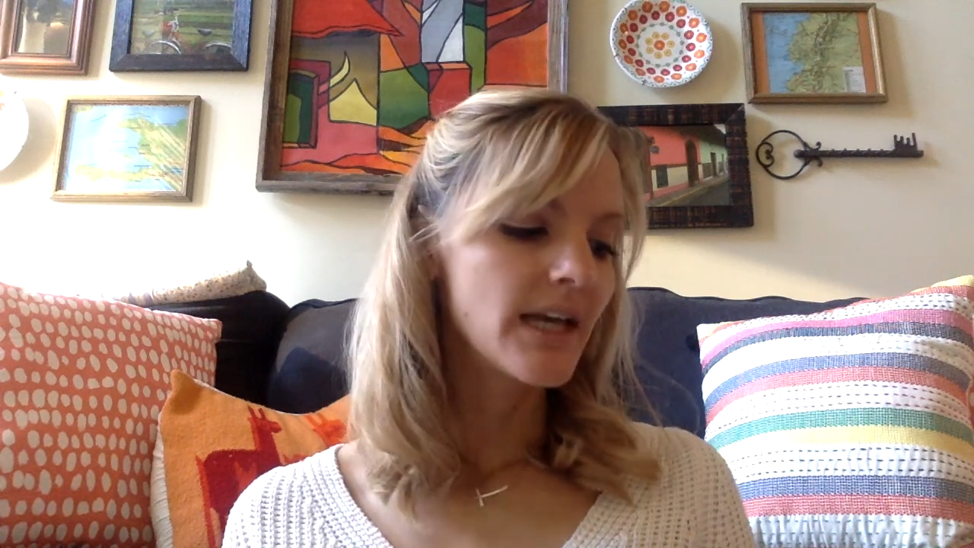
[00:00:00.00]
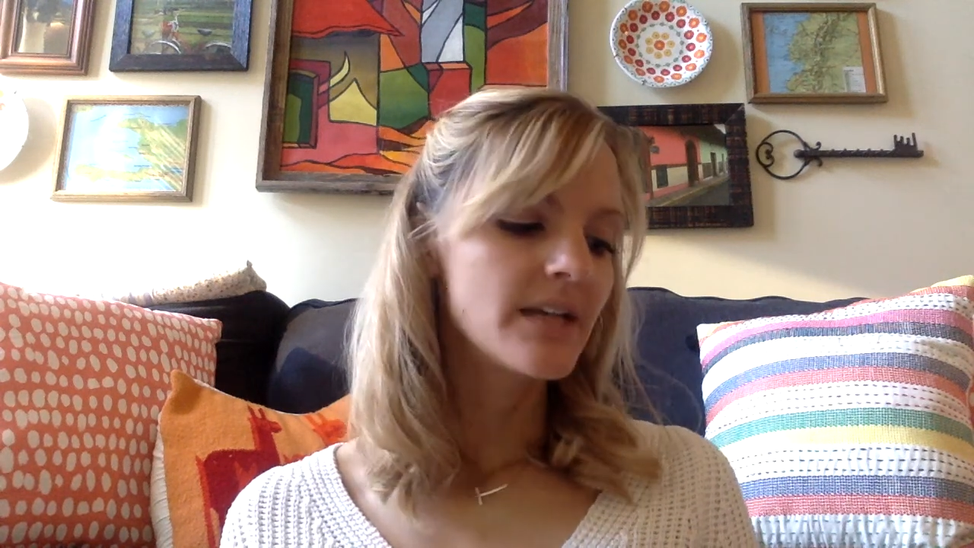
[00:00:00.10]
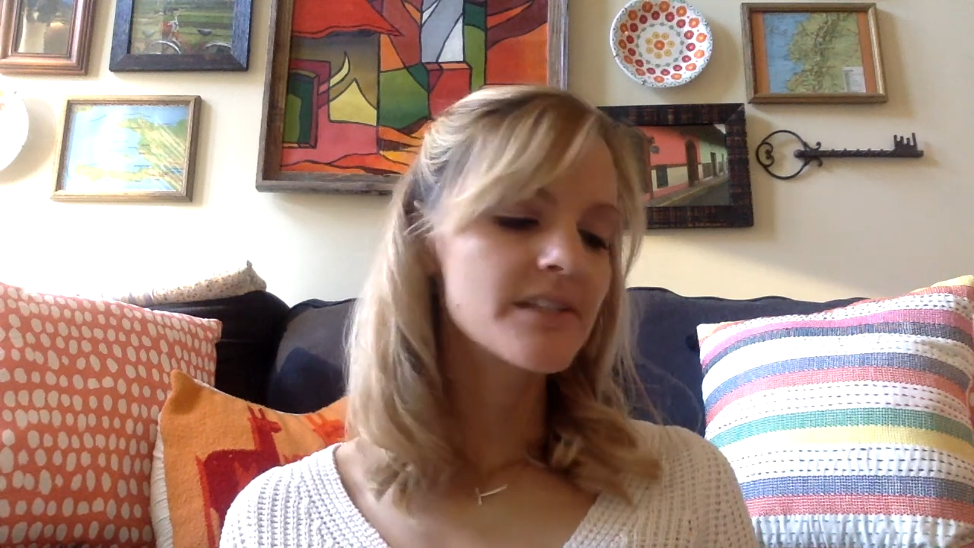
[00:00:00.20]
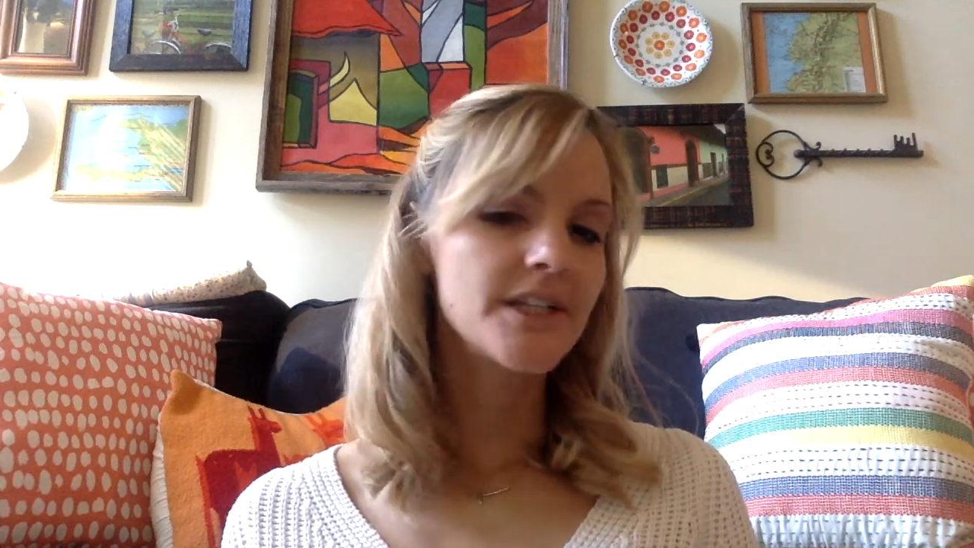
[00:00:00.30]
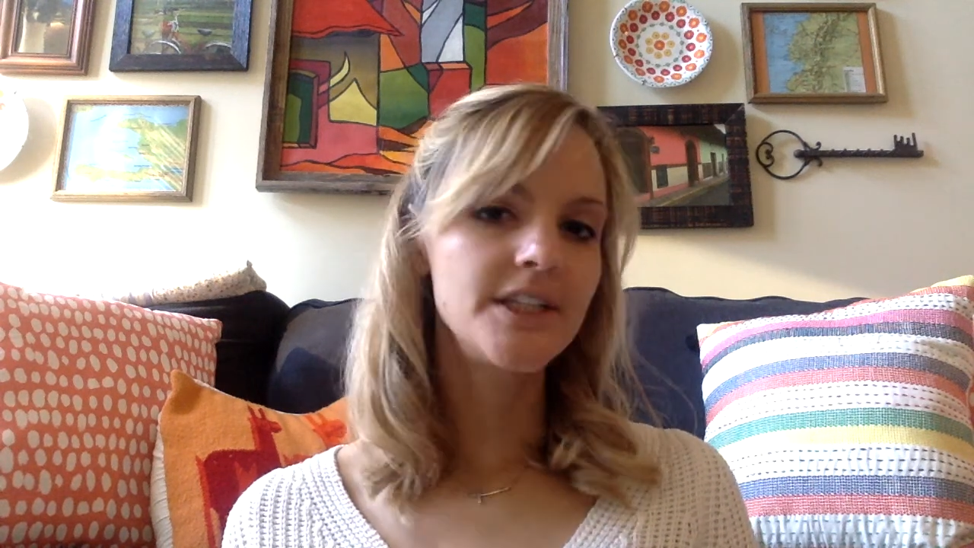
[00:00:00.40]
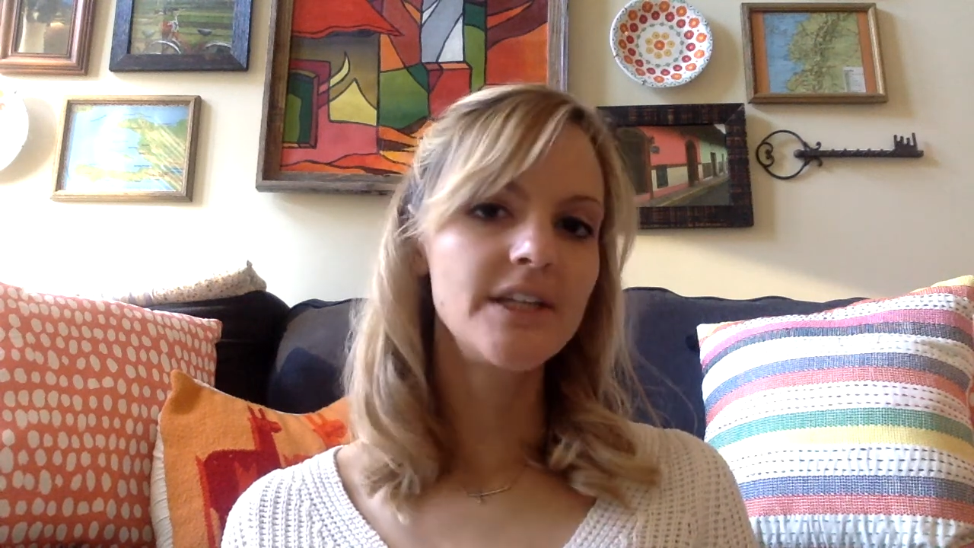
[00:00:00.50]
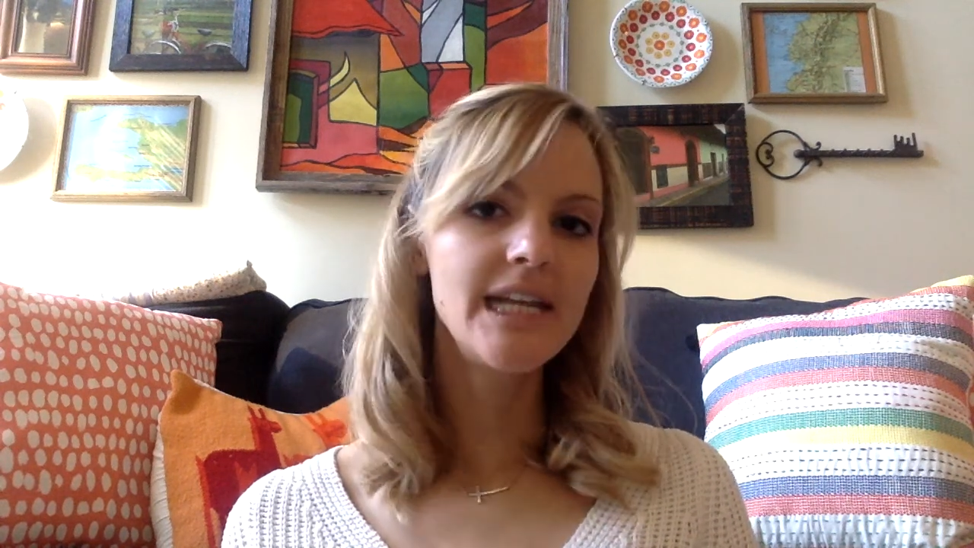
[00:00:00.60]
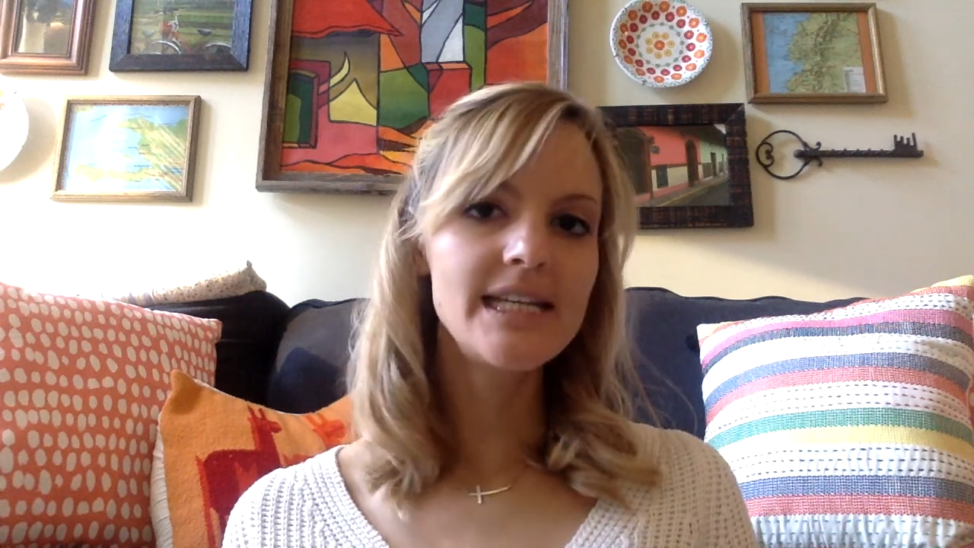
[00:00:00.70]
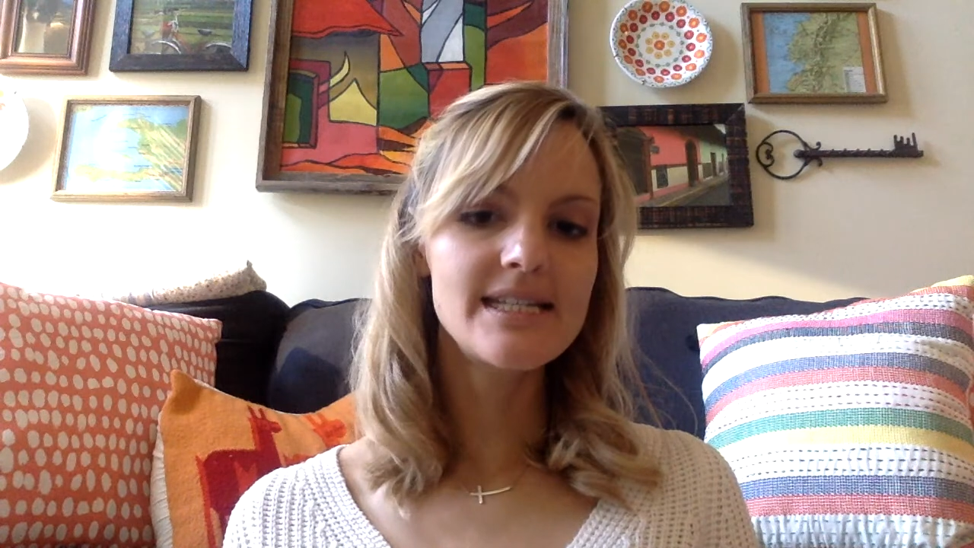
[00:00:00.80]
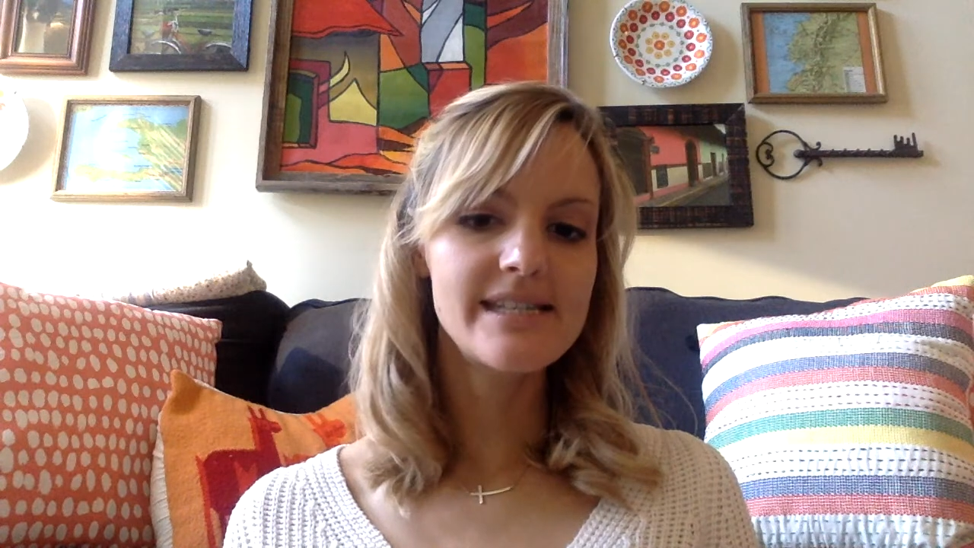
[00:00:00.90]
So you
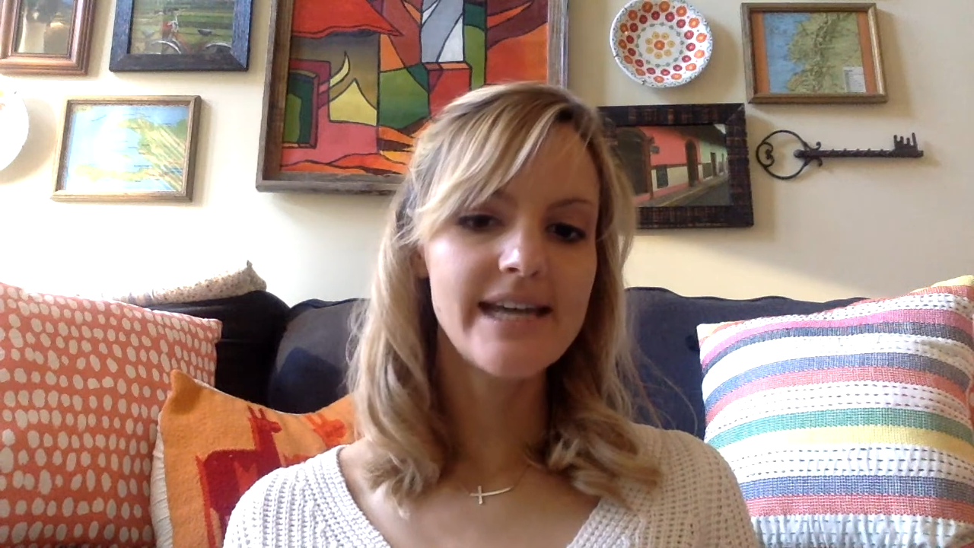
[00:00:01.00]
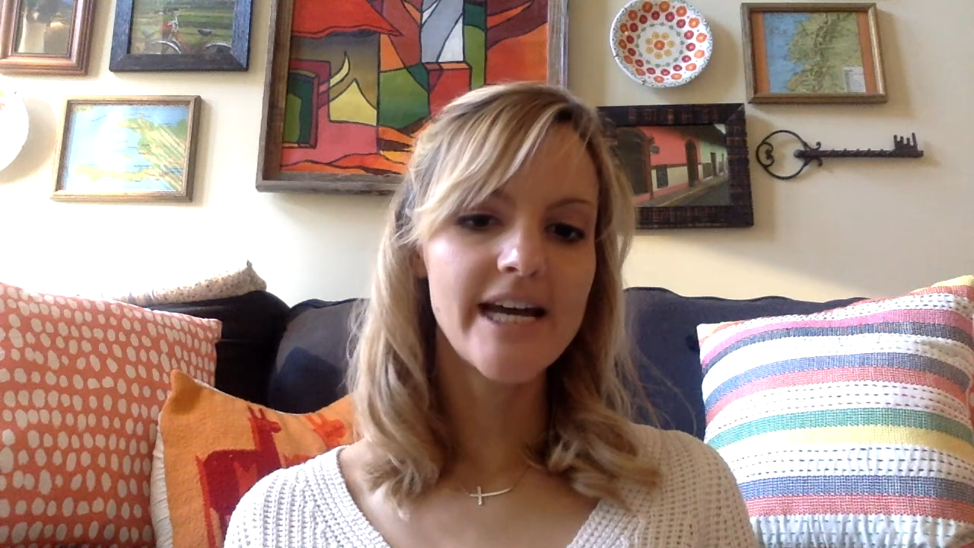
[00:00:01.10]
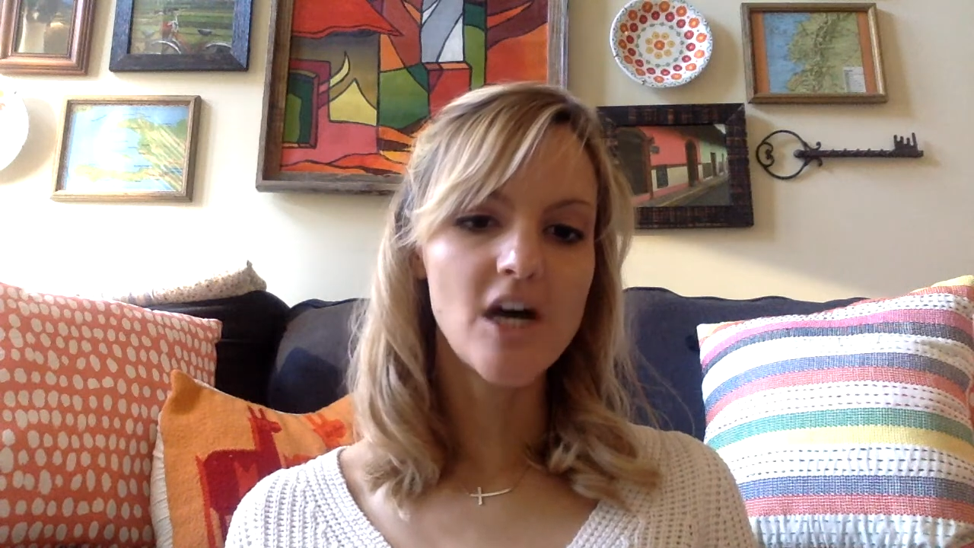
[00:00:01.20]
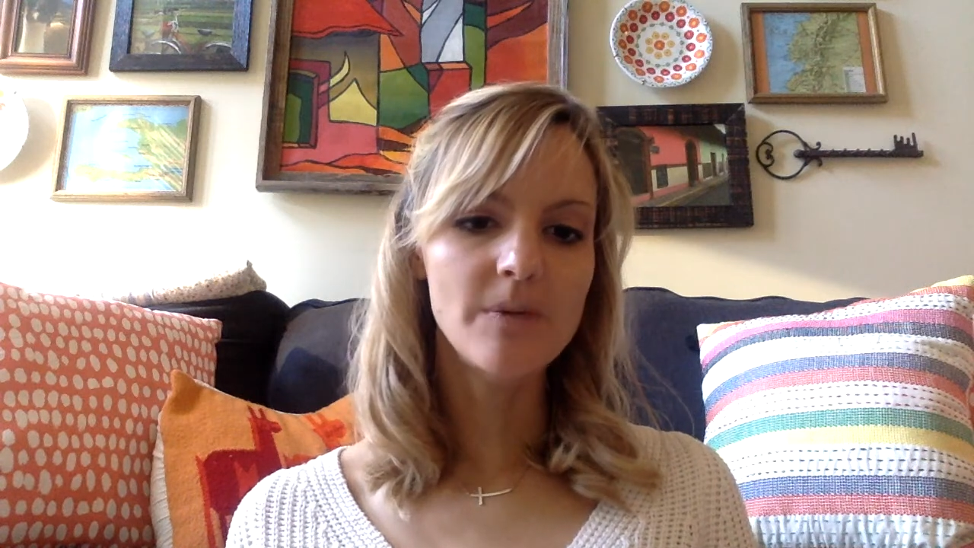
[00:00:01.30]
need to tell